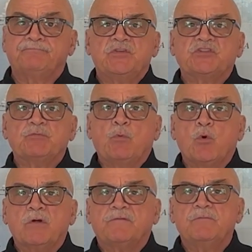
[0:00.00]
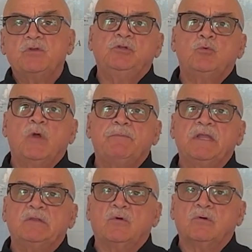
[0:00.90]
Support from New
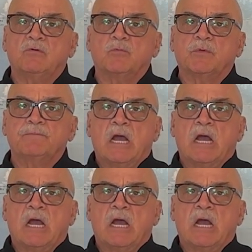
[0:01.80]
Weiming Law Group.